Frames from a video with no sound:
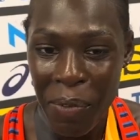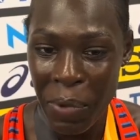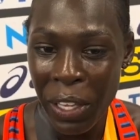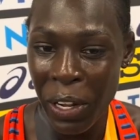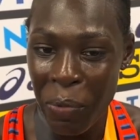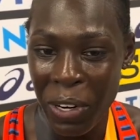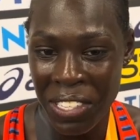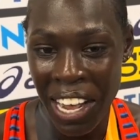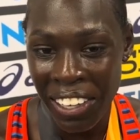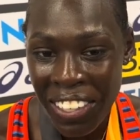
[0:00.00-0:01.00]
be a little more
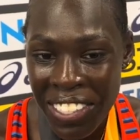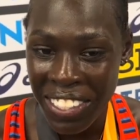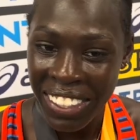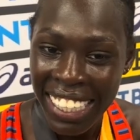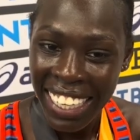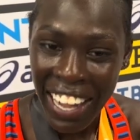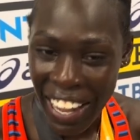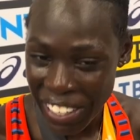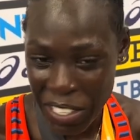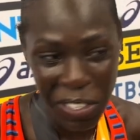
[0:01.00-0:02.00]
settled yeah.
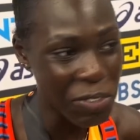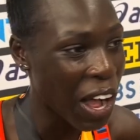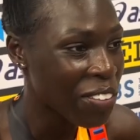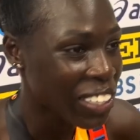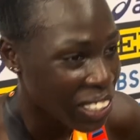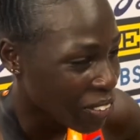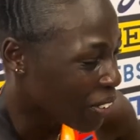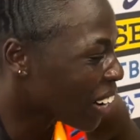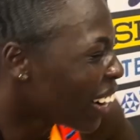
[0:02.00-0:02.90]
Uh, listen to Bobby a little more